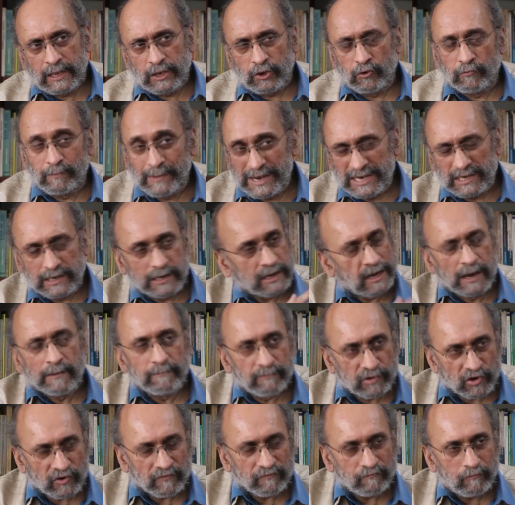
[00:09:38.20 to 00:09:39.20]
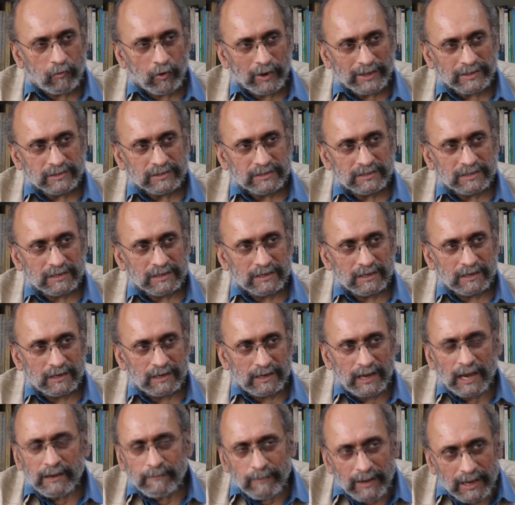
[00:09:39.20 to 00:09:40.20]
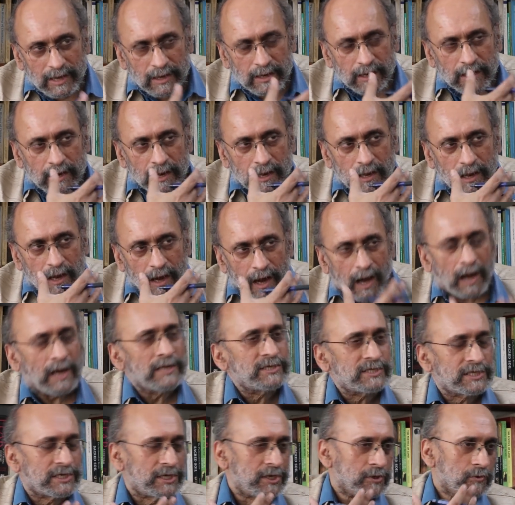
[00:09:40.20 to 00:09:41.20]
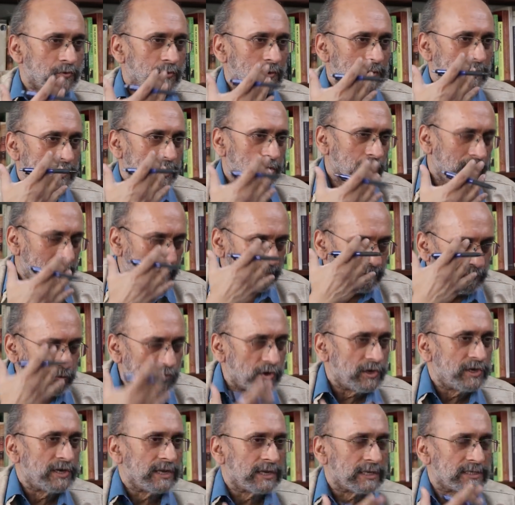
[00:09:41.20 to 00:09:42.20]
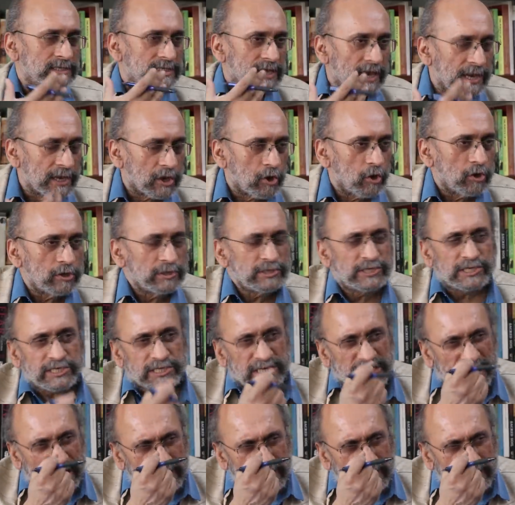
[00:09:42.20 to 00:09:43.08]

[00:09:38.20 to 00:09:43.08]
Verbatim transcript: You made a number of points. Let me ask you, you're a political psychologist.